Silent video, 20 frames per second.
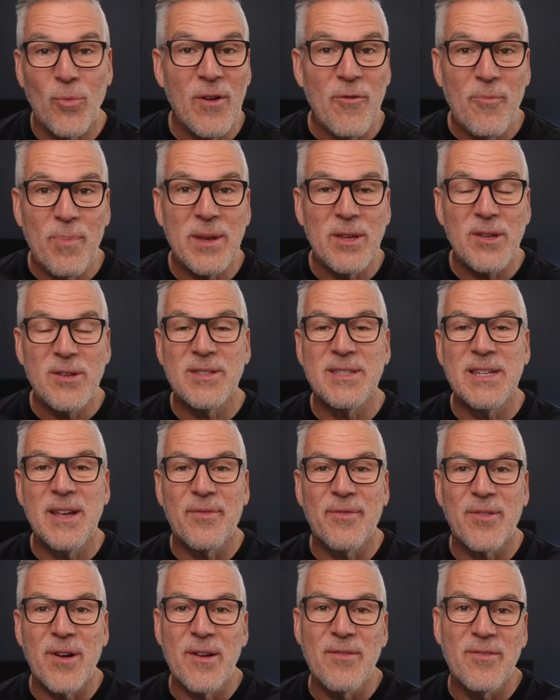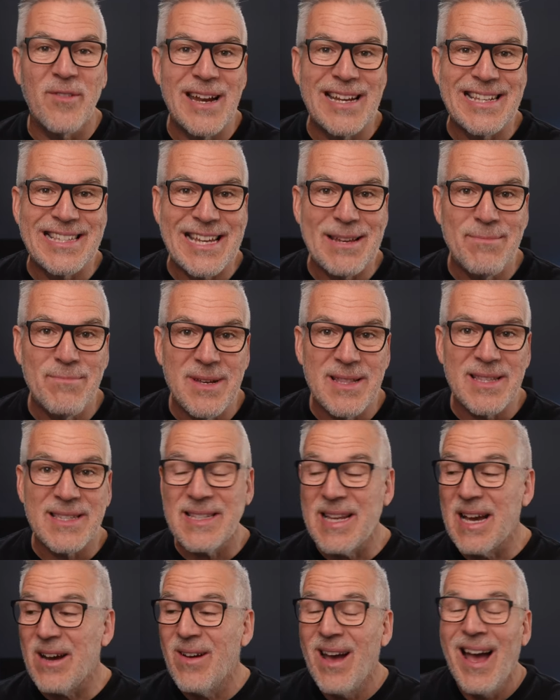We've been using it for over eighteen months
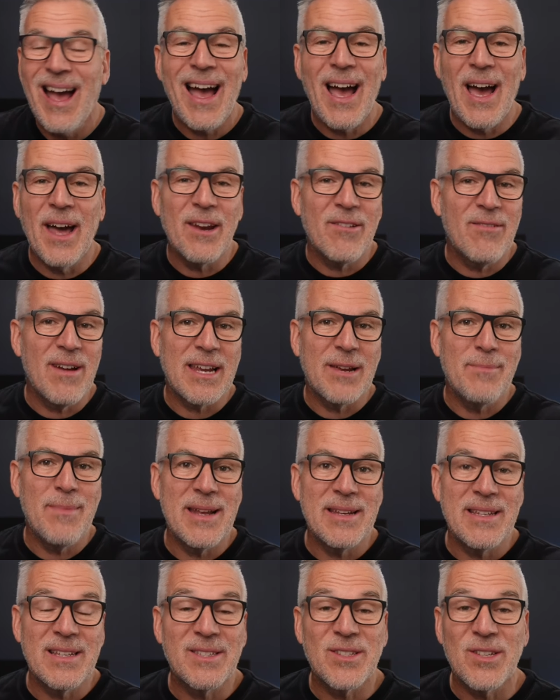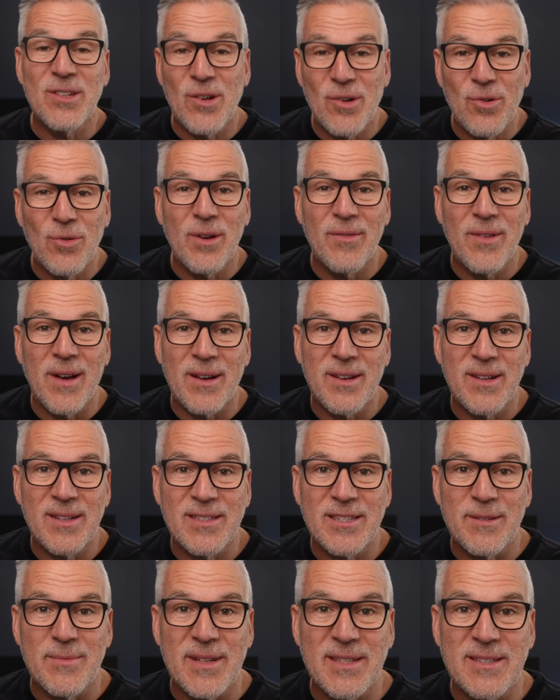now, and I recommend it to all of our
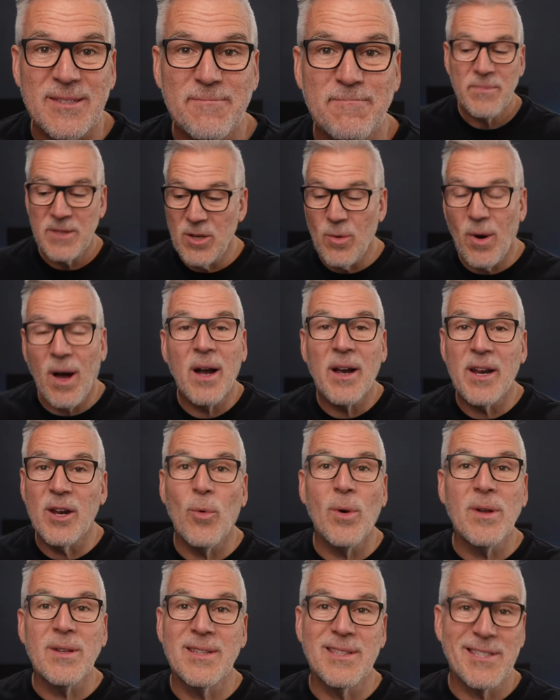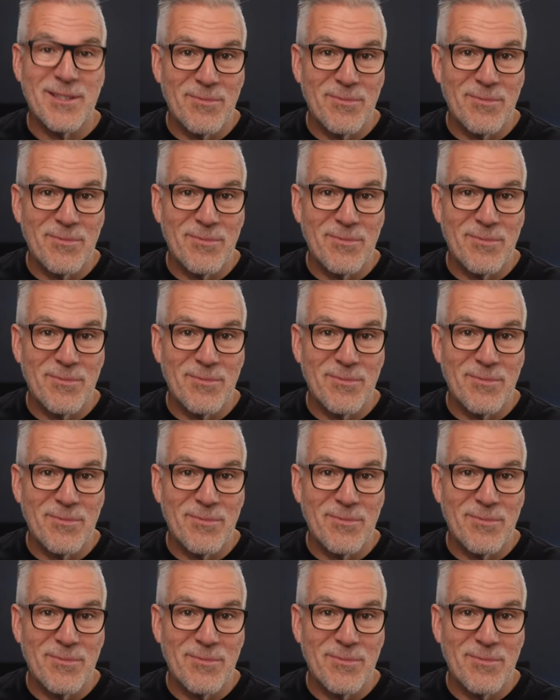customers. You are going to want